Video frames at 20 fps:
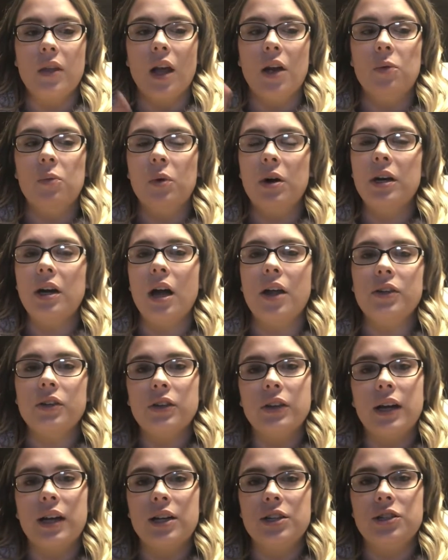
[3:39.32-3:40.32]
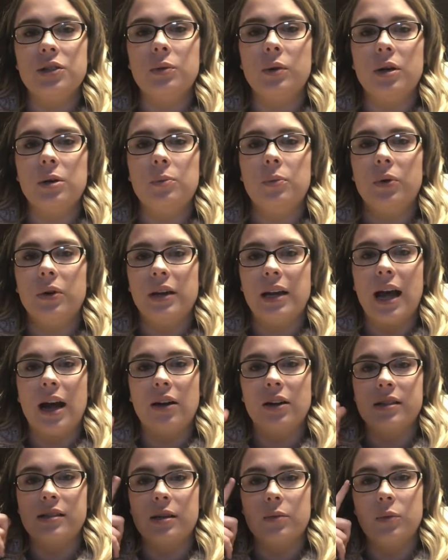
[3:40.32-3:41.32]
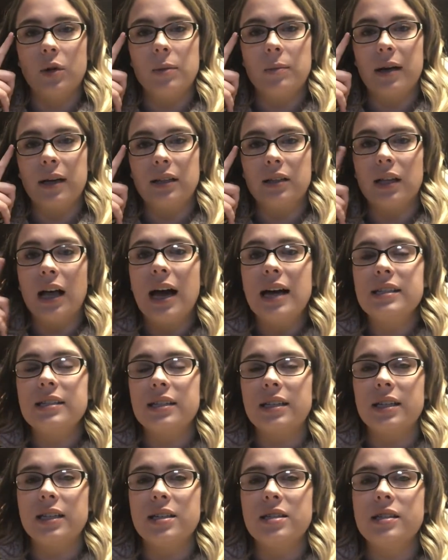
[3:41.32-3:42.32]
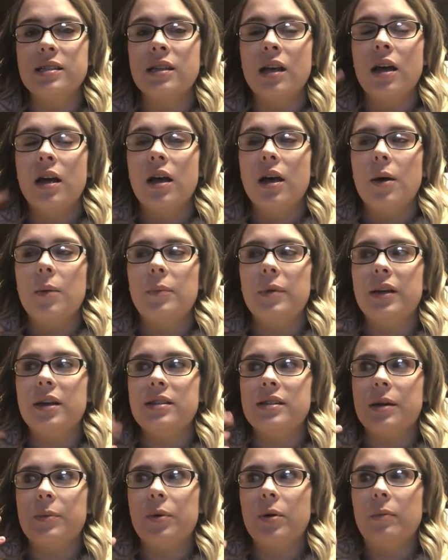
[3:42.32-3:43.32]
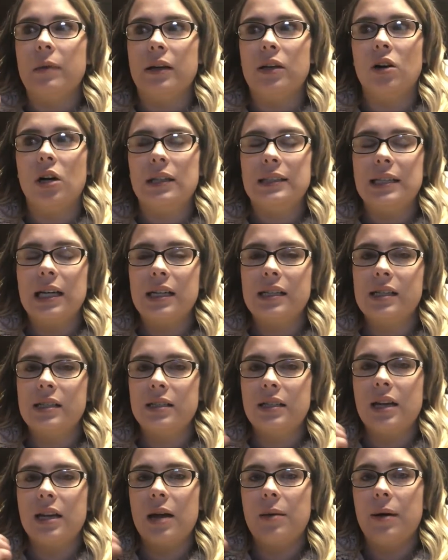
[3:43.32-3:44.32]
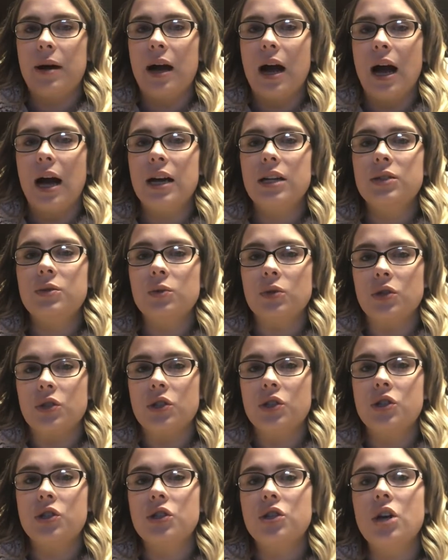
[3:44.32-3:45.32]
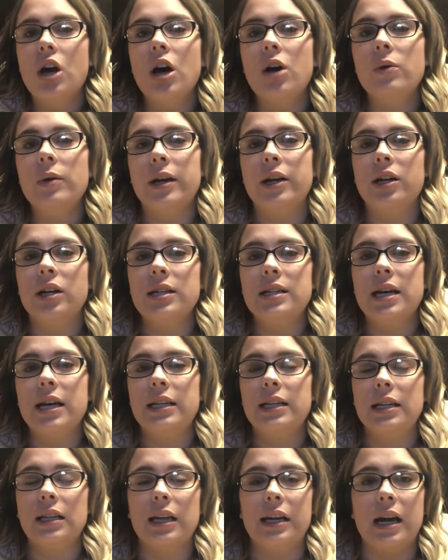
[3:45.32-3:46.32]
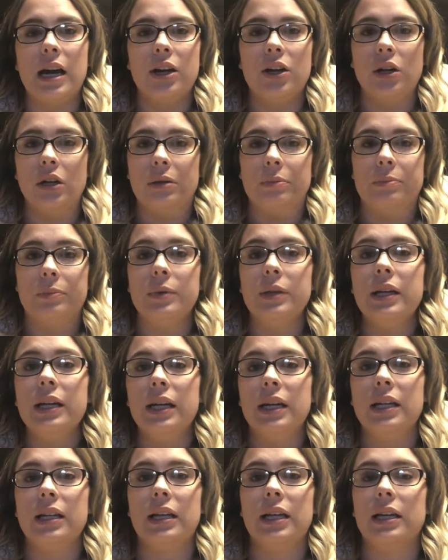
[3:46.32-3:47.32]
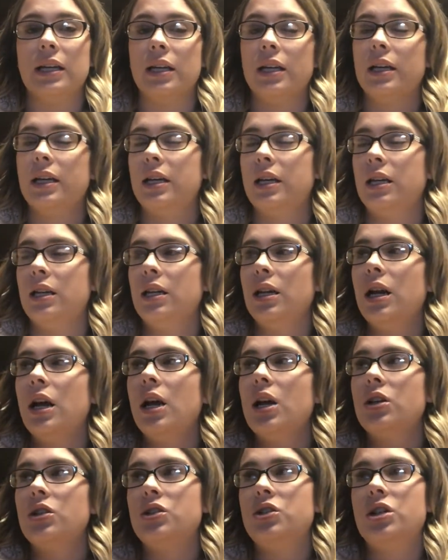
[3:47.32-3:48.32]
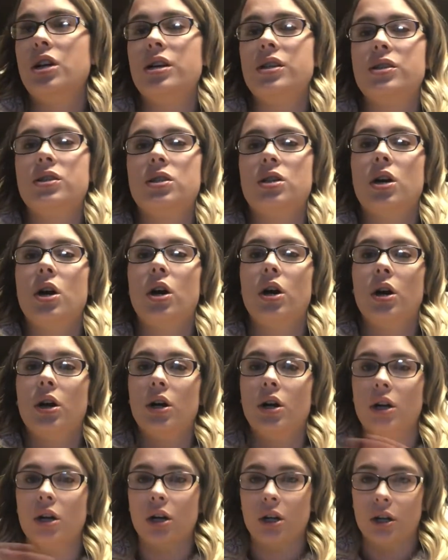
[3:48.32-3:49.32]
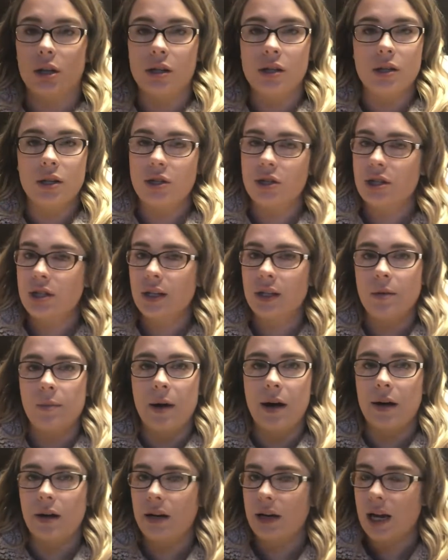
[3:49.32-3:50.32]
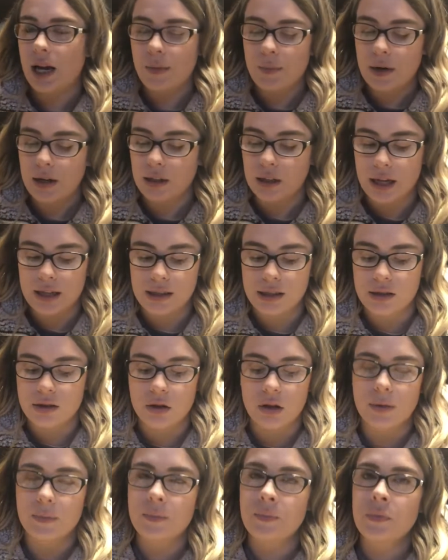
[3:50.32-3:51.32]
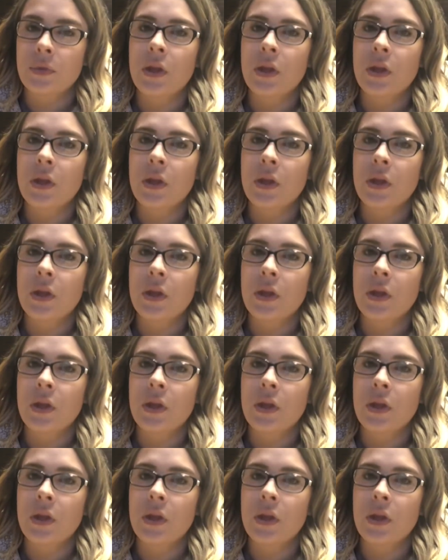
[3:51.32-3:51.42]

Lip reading: And one other thing I do want to point out is I'm wearing my glasses because I put my contacts in today. My eyes were so irritated, like I couldn't blink. Like it just hurt. So I just took them out and I have my glasses on.